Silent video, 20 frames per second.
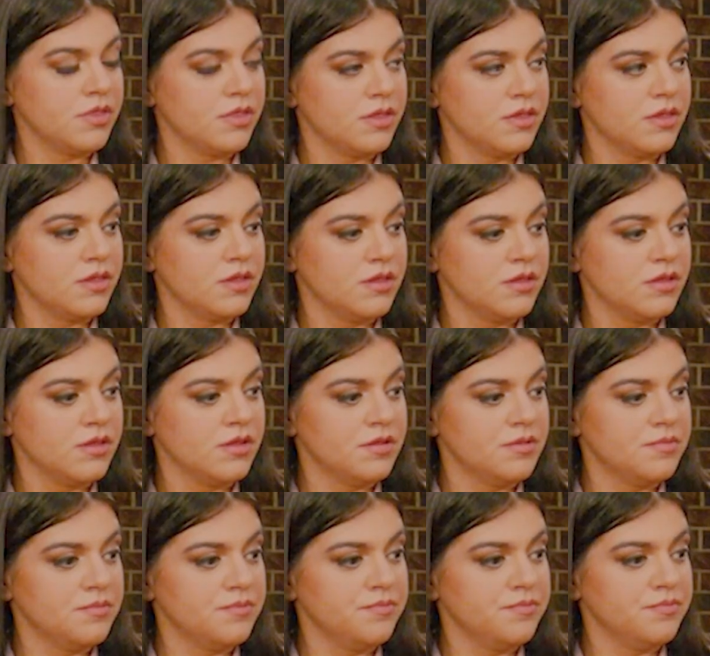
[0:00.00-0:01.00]

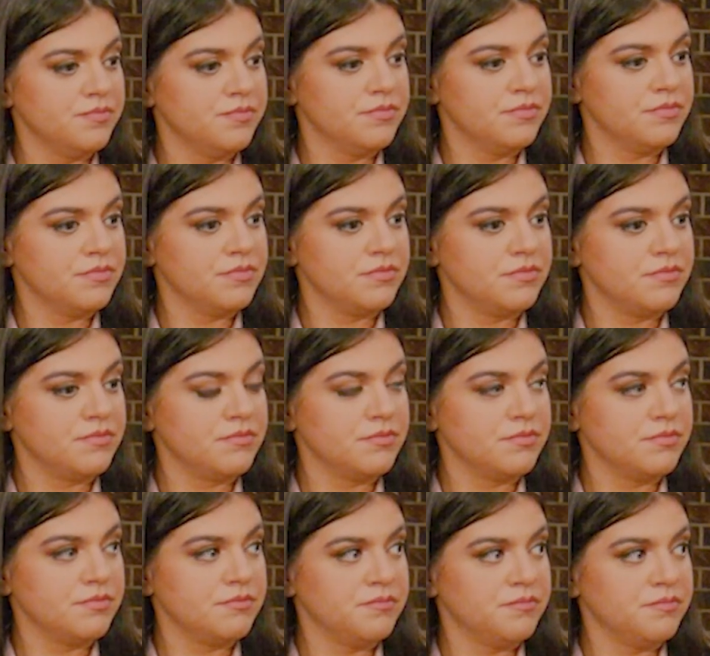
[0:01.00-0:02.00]

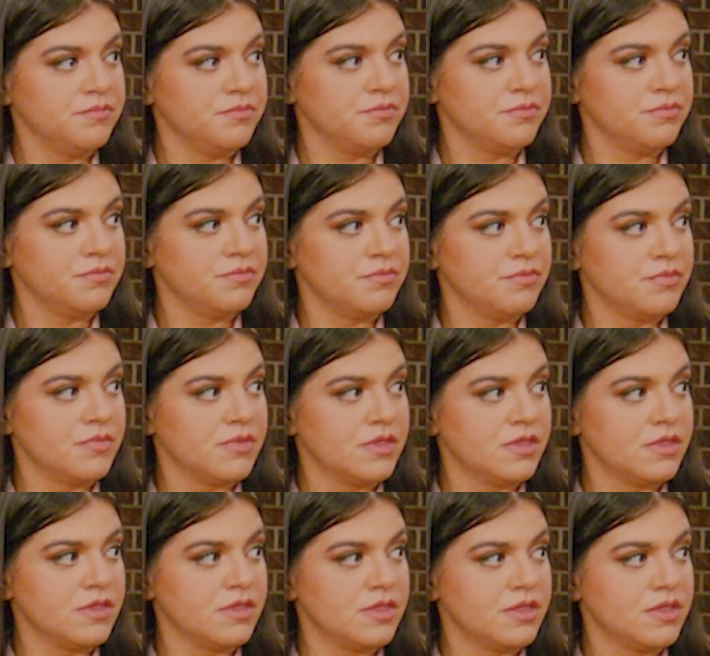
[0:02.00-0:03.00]

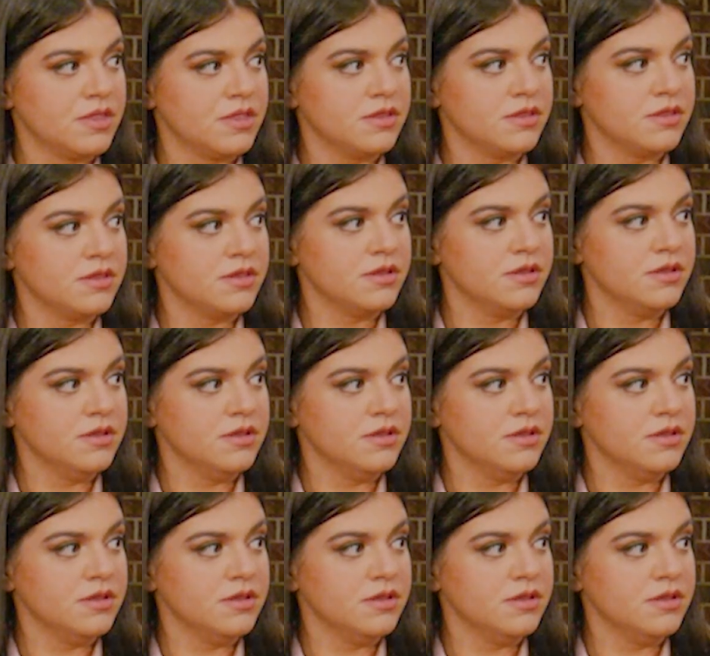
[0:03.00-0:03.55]
This person isn't speaking.